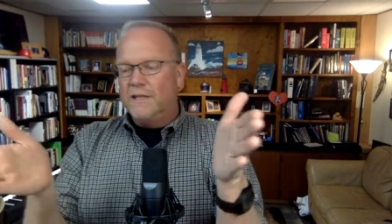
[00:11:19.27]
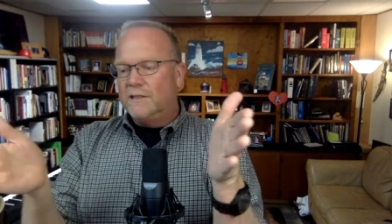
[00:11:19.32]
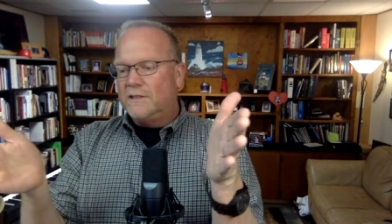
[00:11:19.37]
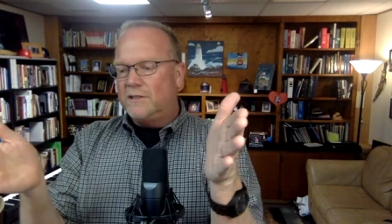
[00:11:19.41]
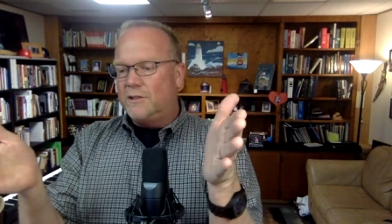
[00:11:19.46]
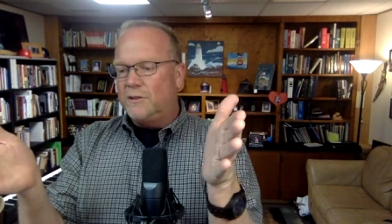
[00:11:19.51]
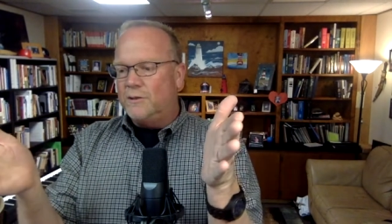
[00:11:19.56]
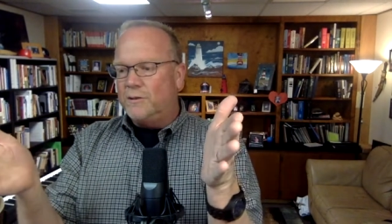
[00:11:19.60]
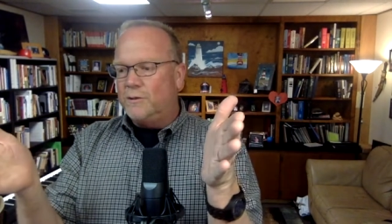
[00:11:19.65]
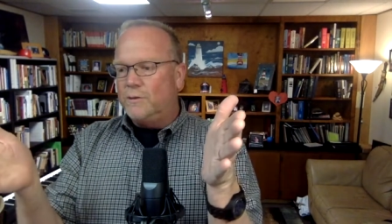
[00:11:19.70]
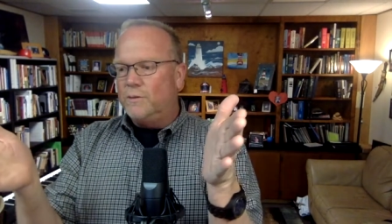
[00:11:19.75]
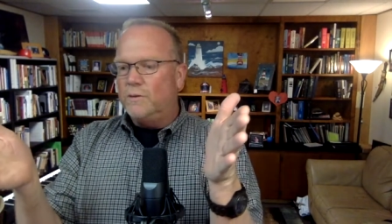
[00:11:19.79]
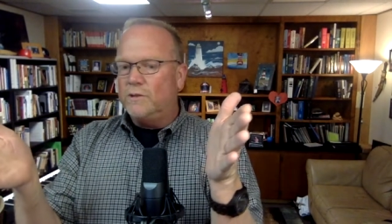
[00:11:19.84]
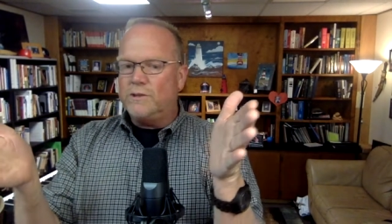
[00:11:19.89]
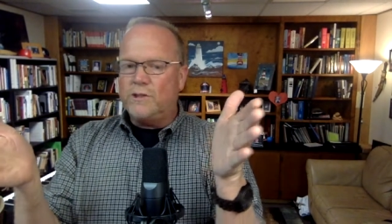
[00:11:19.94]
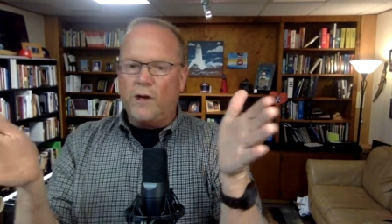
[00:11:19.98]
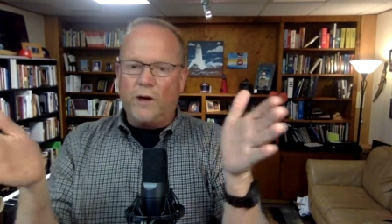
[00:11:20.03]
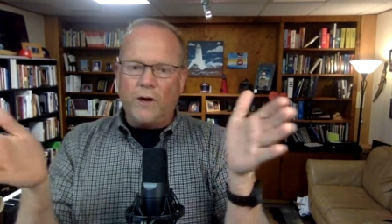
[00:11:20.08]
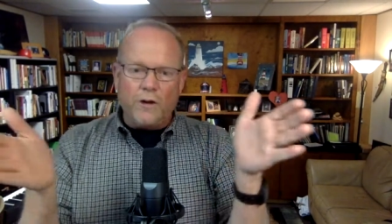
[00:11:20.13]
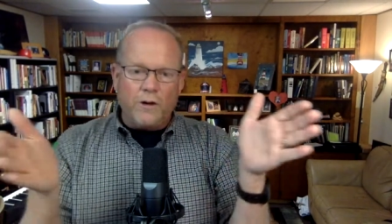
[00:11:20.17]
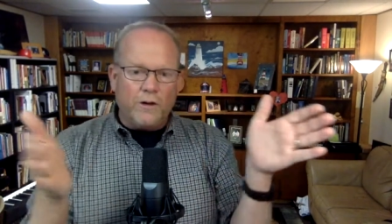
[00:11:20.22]
to
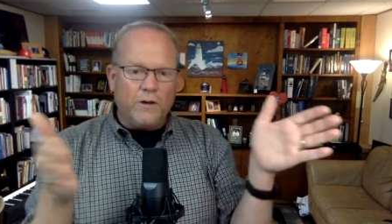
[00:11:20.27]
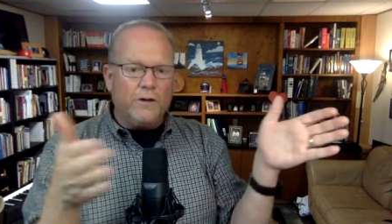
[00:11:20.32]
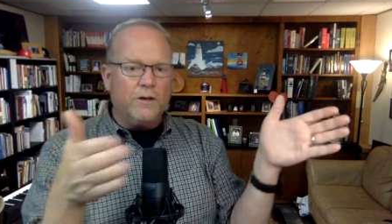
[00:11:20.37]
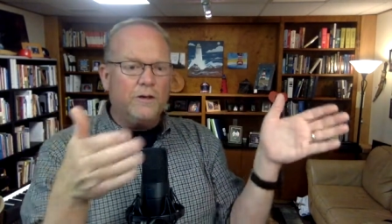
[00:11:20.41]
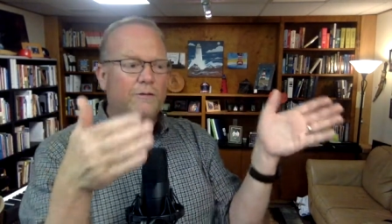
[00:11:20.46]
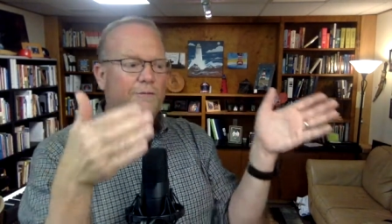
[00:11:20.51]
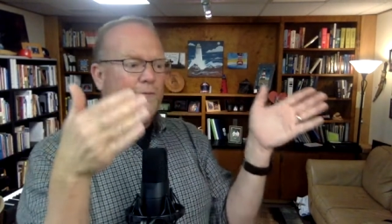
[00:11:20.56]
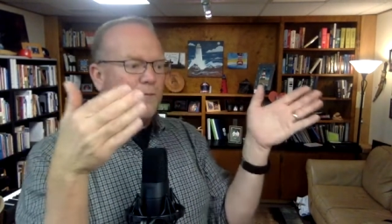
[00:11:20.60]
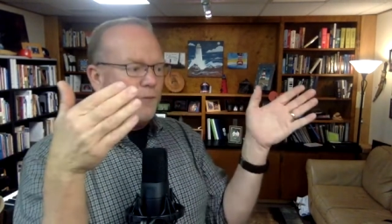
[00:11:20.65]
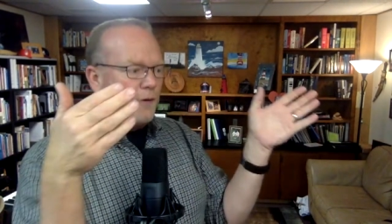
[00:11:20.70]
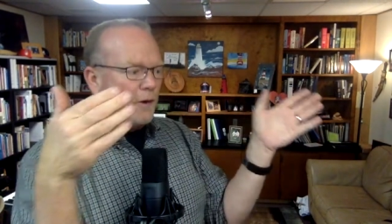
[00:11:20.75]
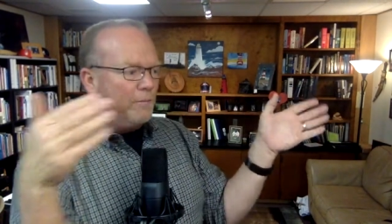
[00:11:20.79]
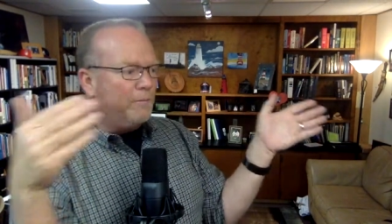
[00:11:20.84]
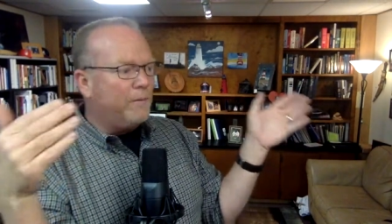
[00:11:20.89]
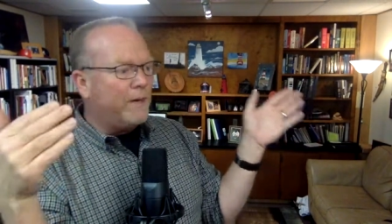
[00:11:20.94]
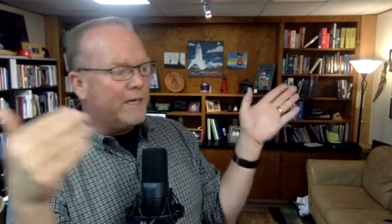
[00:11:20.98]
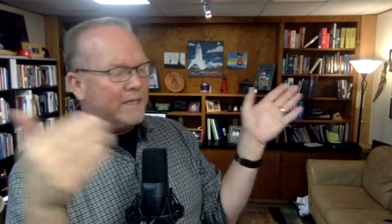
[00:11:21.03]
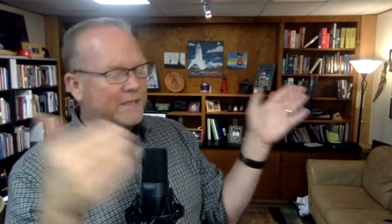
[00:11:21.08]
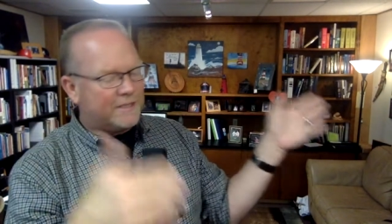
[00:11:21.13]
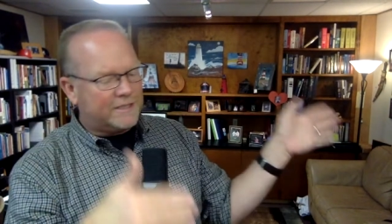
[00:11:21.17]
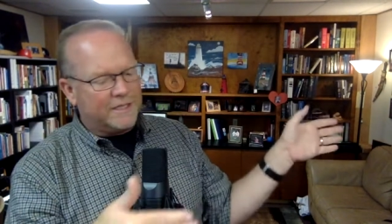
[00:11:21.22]
turn from
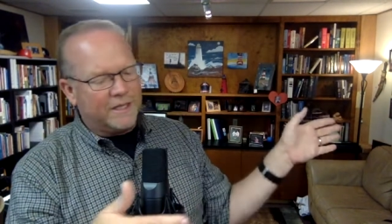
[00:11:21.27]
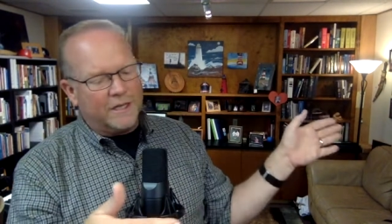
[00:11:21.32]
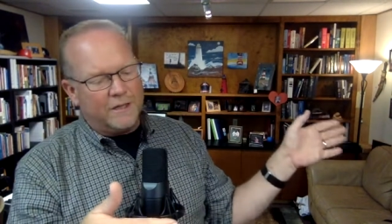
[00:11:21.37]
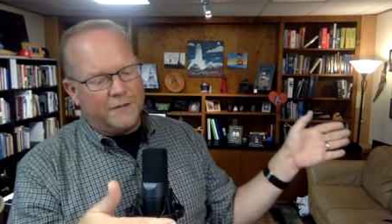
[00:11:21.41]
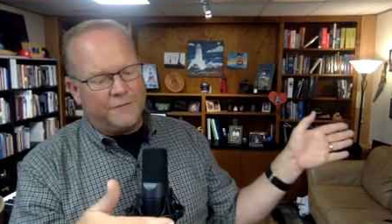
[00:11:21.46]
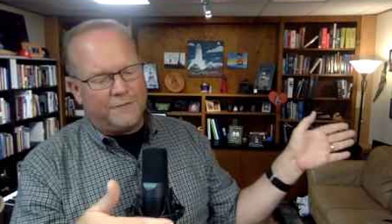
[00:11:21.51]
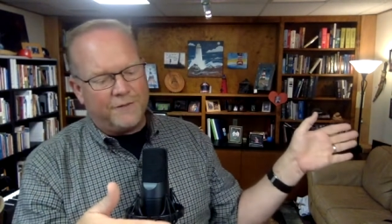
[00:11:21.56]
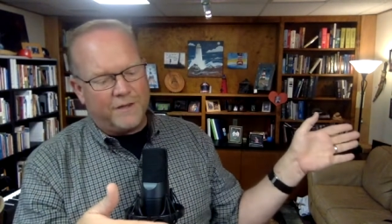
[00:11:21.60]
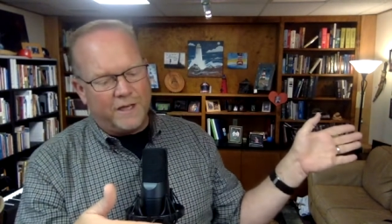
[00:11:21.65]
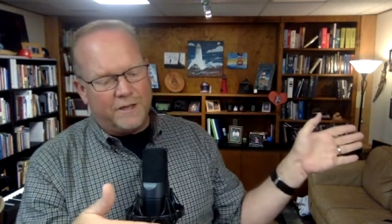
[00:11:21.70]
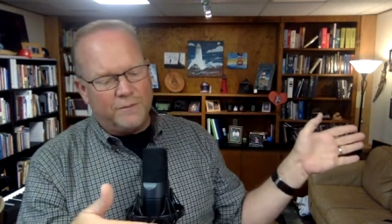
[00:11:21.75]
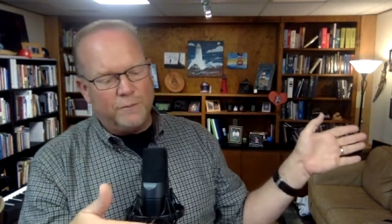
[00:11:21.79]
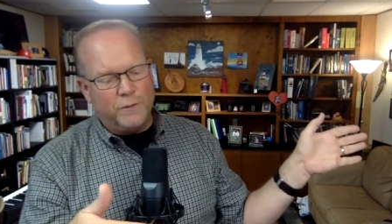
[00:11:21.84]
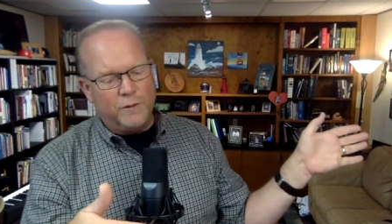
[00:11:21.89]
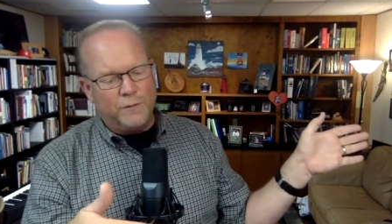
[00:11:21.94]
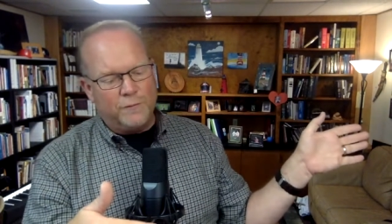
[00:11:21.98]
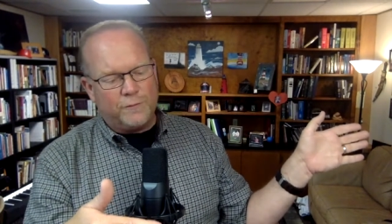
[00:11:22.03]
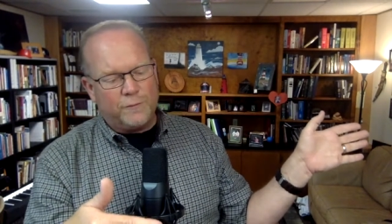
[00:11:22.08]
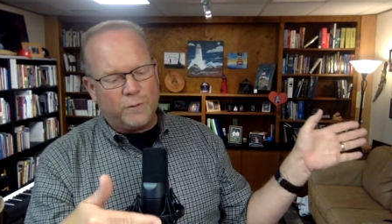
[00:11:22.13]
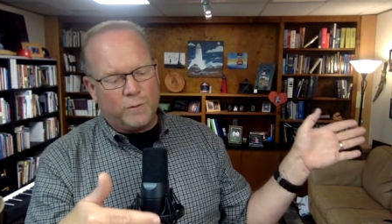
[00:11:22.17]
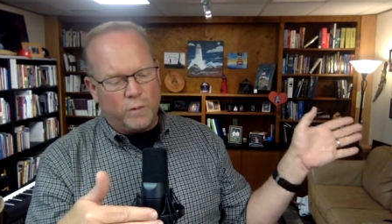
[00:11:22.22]
myself and
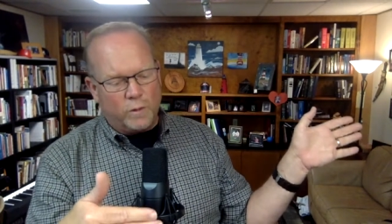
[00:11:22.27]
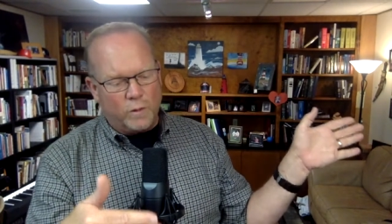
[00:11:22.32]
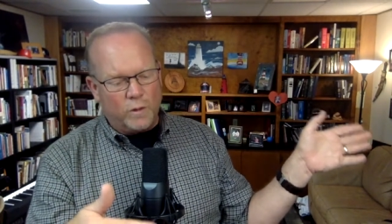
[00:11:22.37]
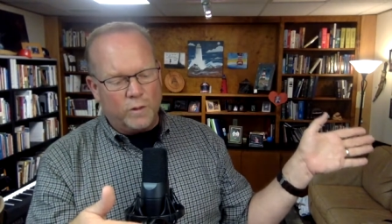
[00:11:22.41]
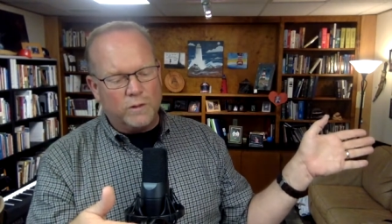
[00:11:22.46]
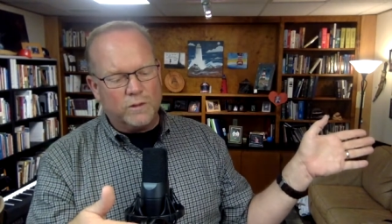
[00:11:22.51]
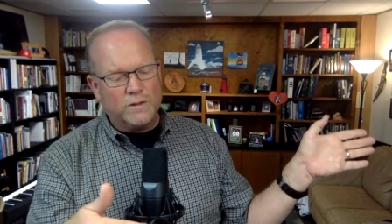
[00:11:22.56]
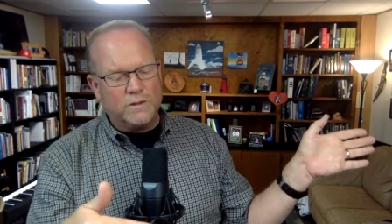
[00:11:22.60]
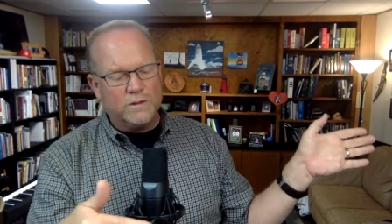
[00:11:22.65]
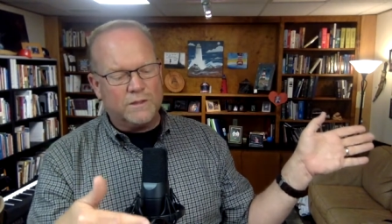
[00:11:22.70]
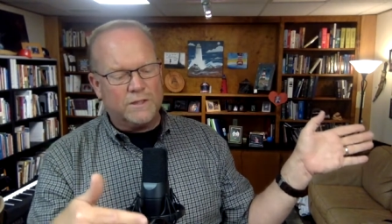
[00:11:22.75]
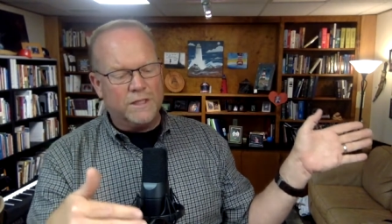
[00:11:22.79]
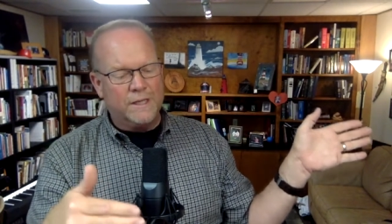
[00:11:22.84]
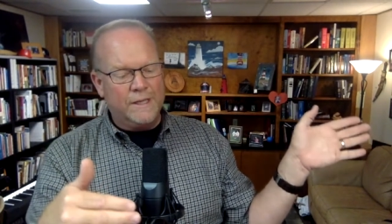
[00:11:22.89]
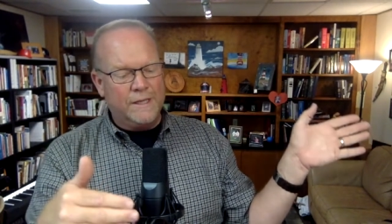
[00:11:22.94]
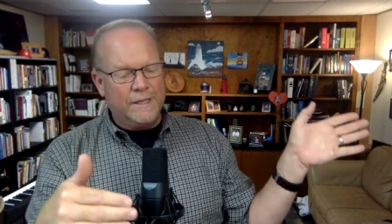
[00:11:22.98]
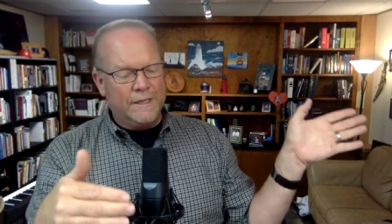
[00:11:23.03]
move towards